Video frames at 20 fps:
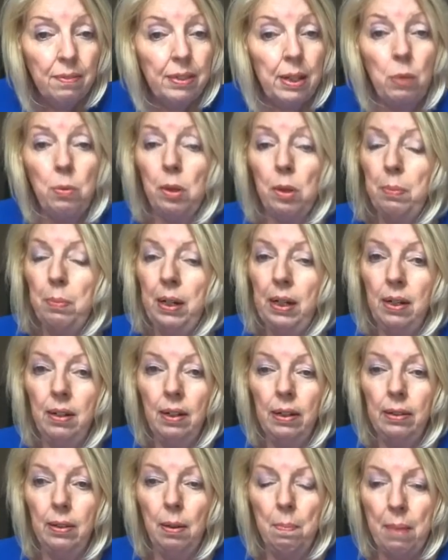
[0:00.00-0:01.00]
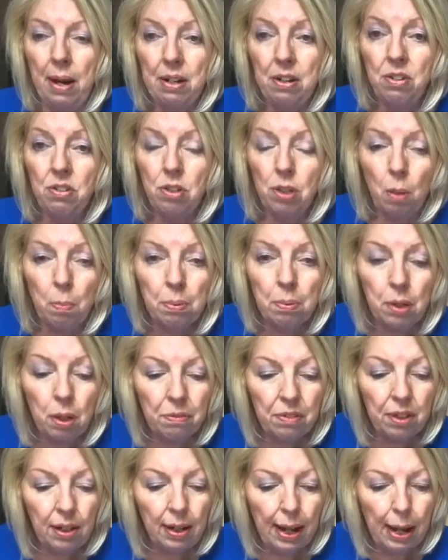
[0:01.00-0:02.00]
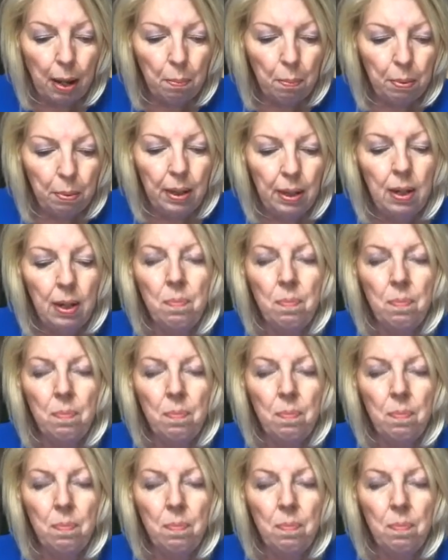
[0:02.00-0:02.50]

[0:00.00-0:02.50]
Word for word: there will be the, the marriage supper of the Lamb